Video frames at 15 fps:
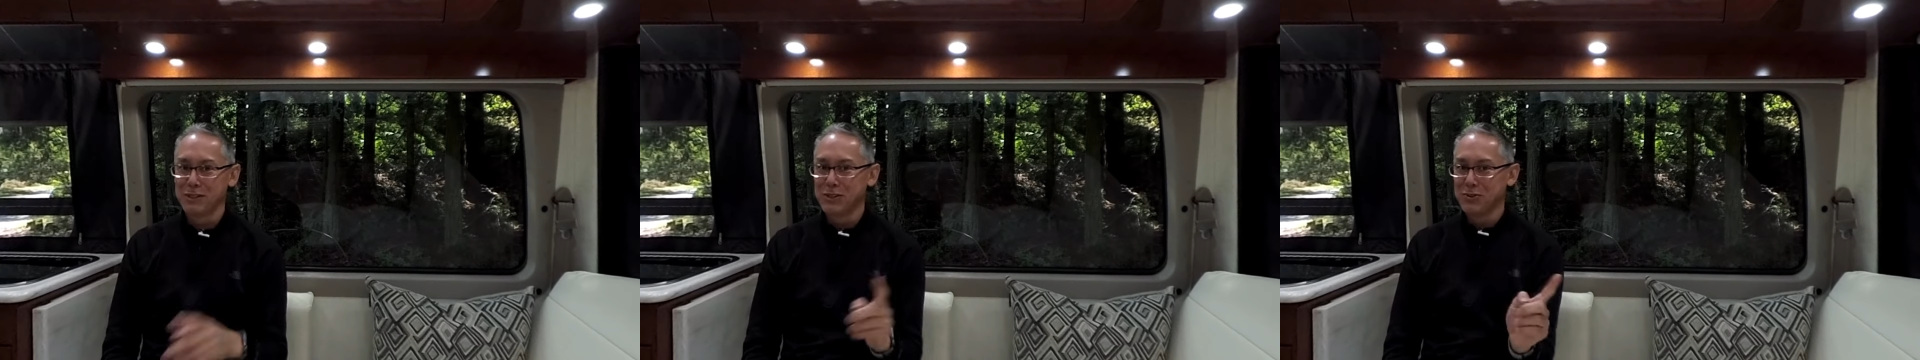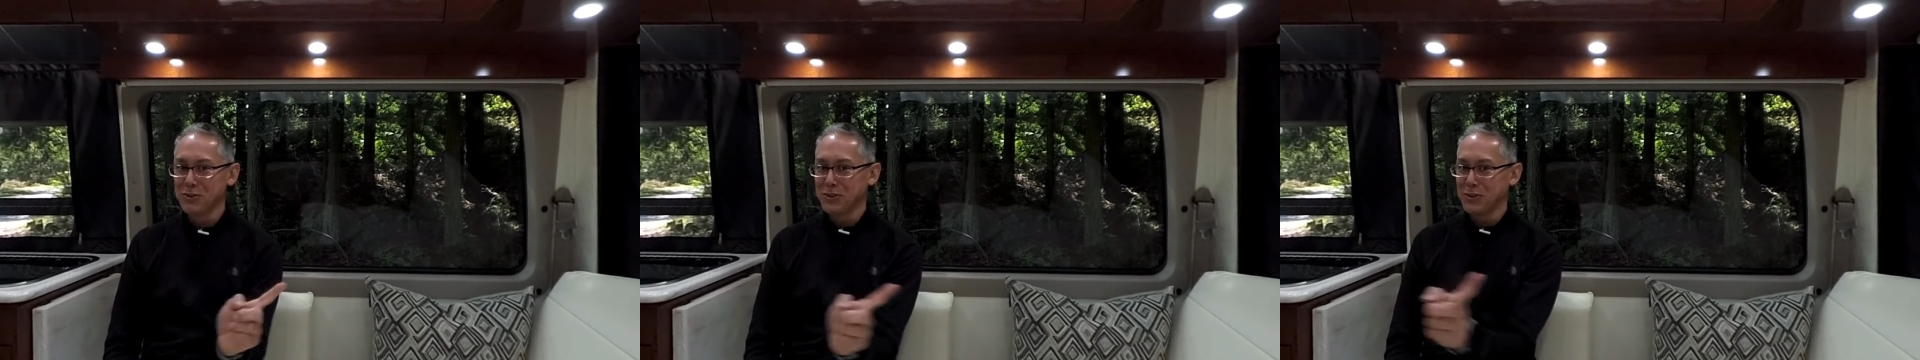
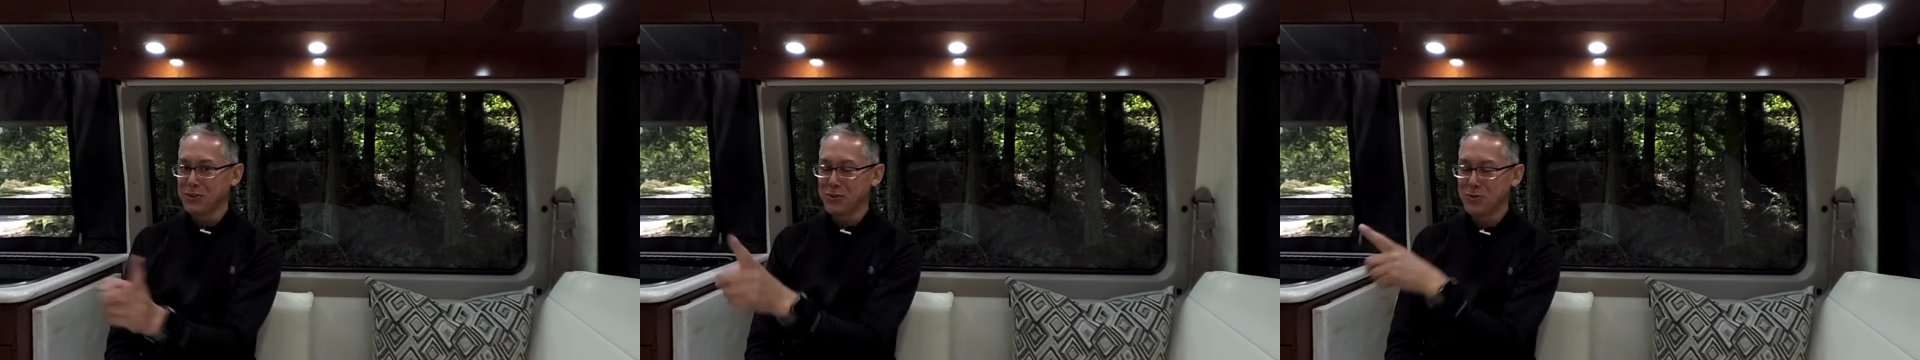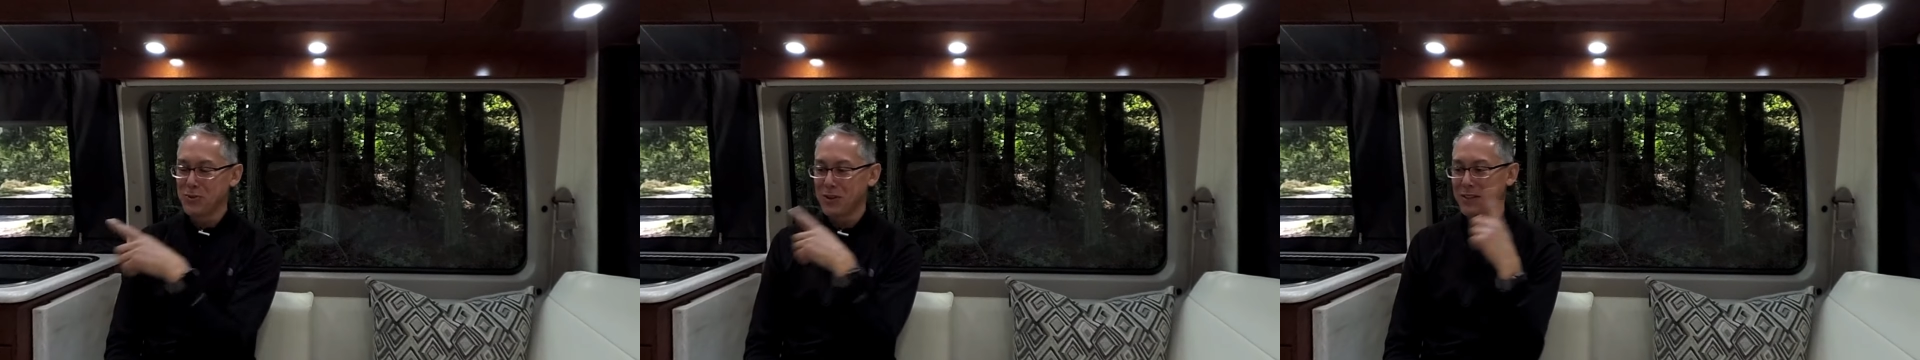doing the
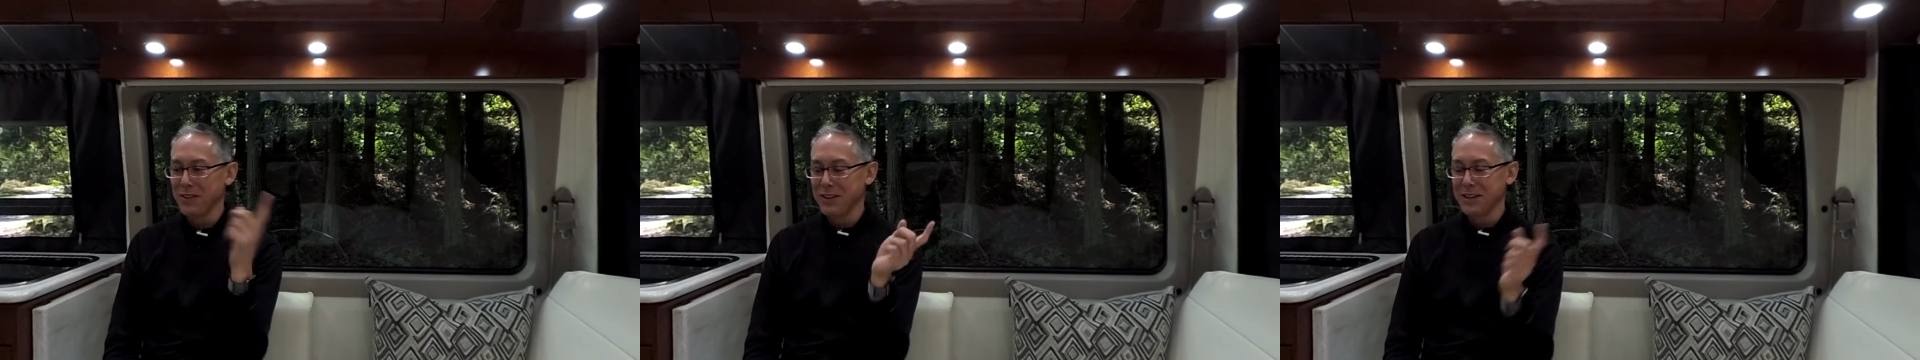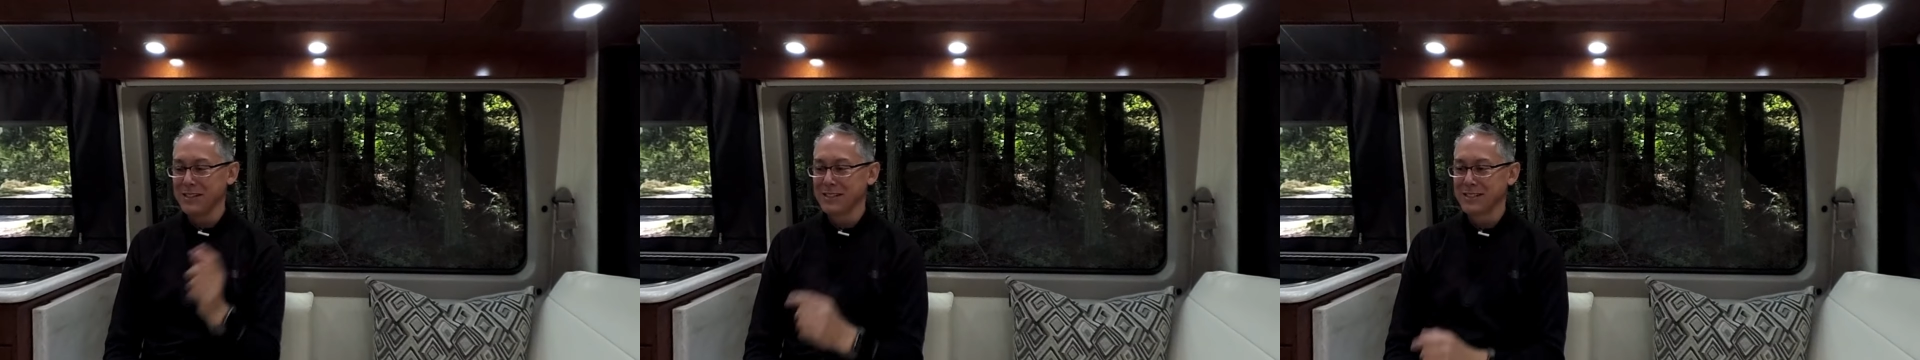tour on
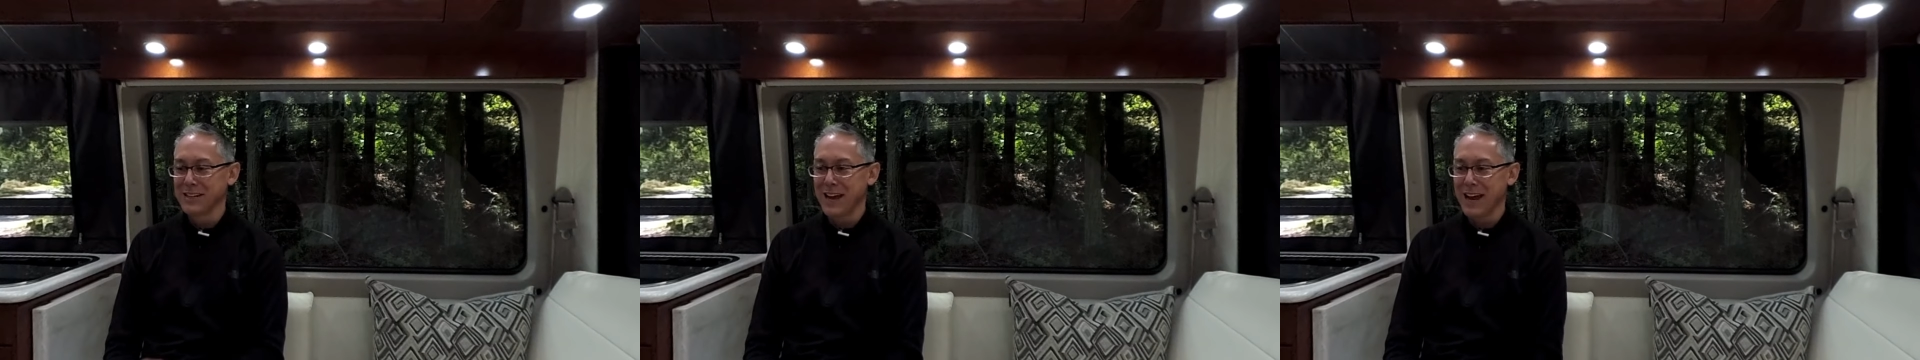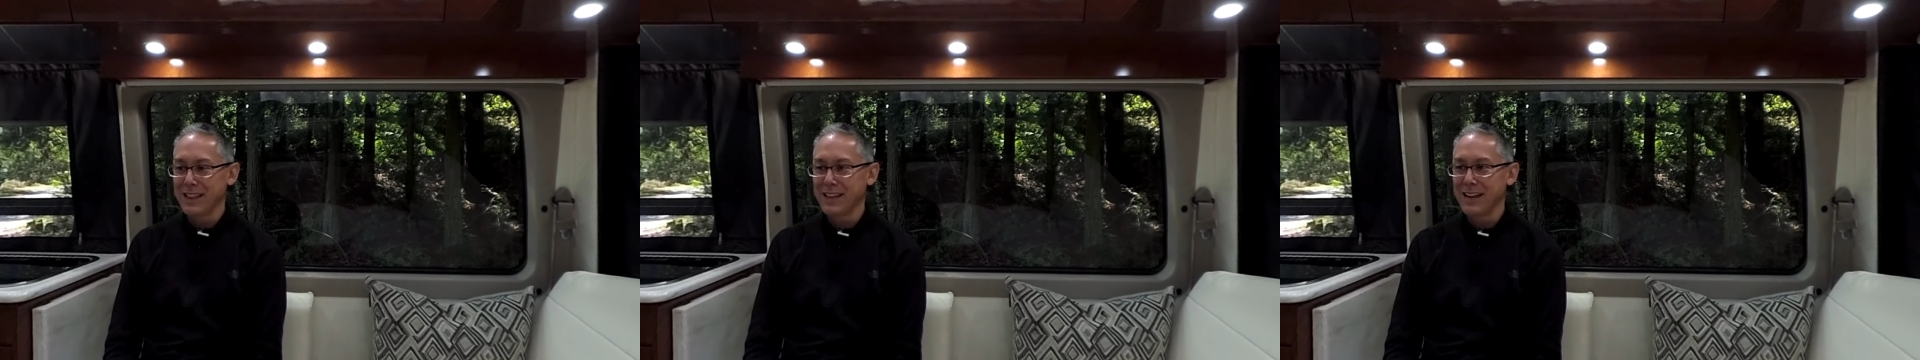the
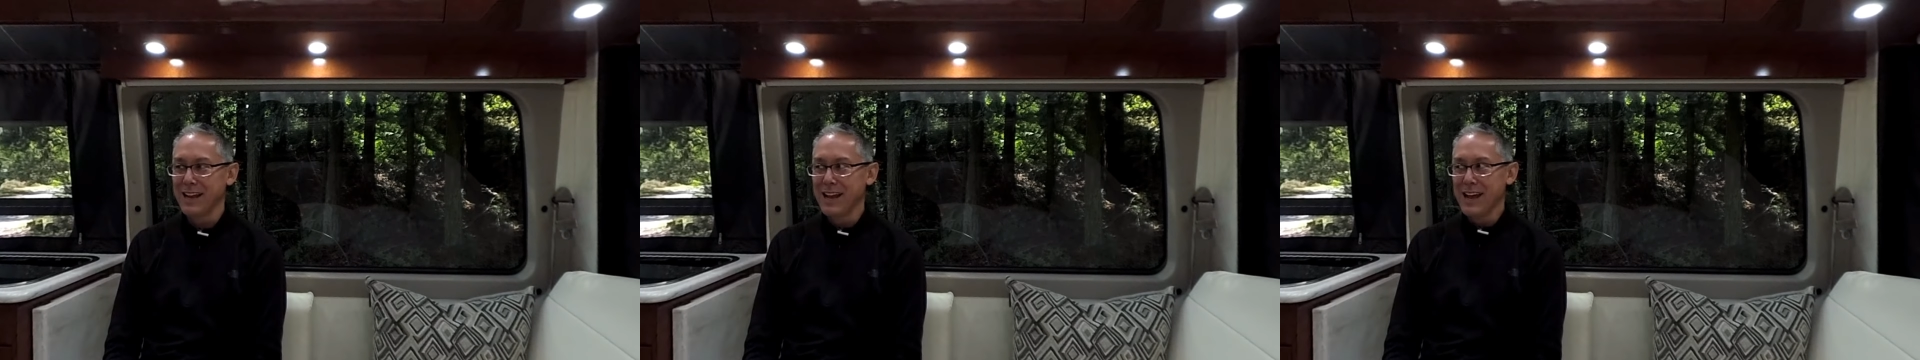inside that